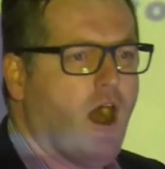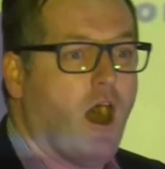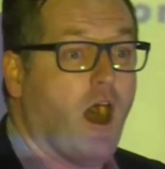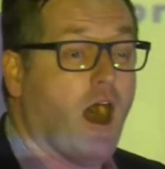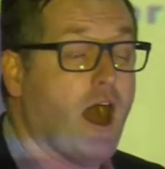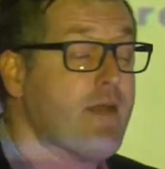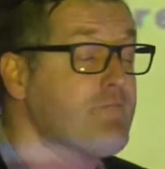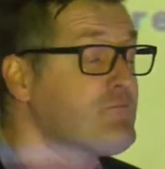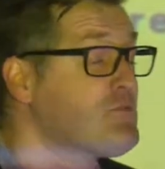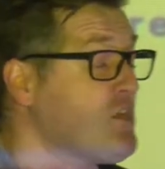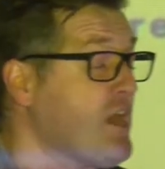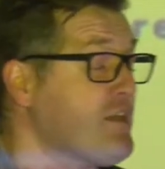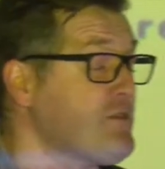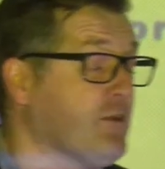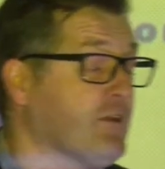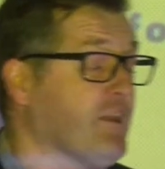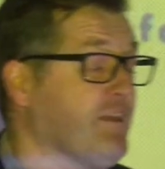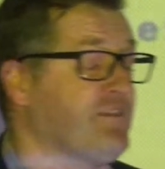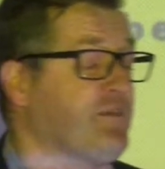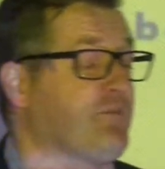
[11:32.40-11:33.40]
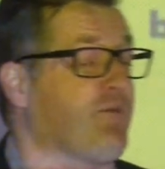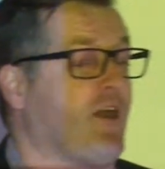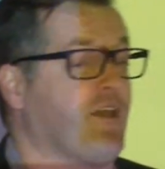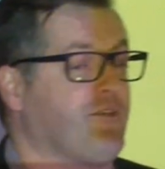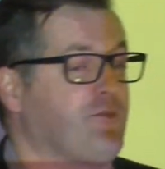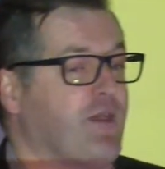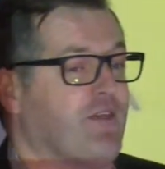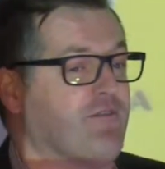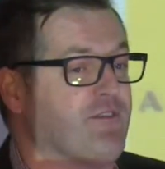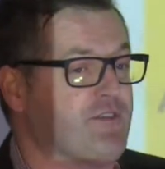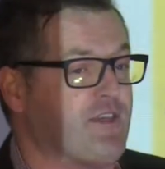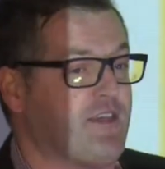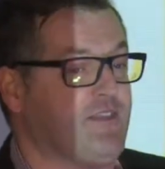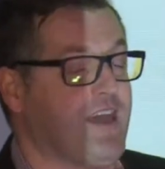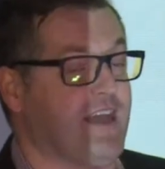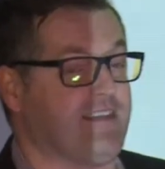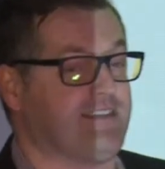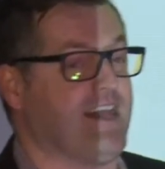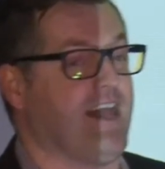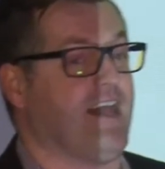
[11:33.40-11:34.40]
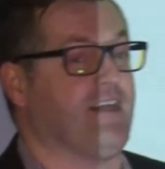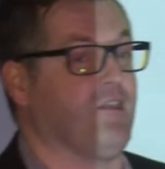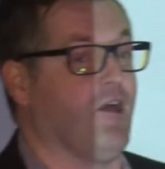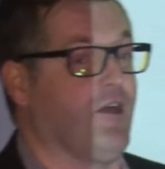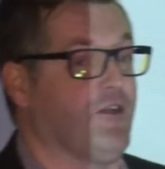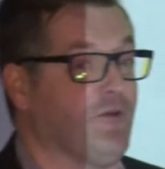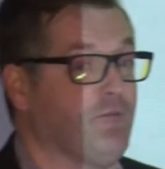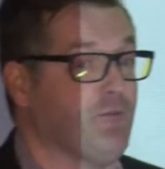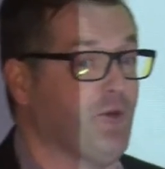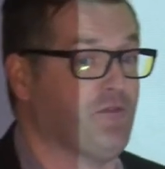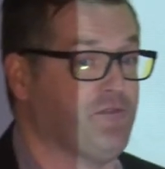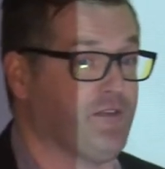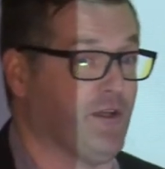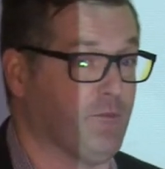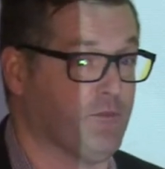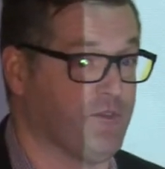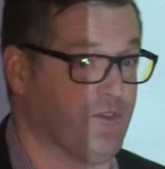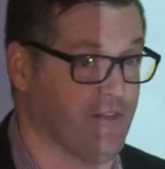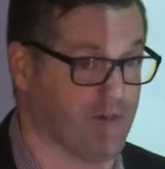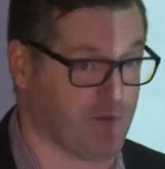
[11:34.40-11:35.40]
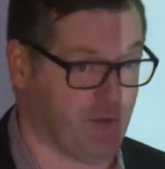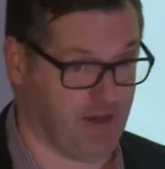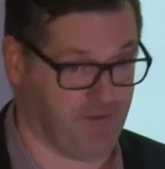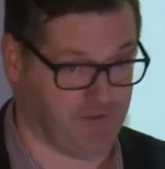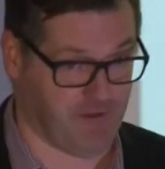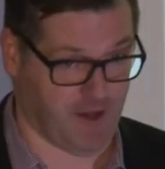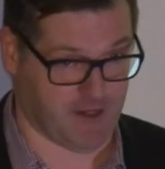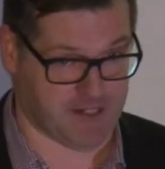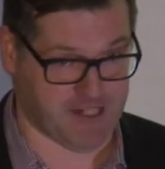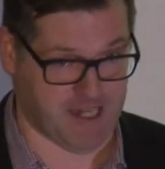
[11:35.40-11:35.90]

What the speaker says: I'm genuinely surprised we haven't seen that tagline on more films in the 21st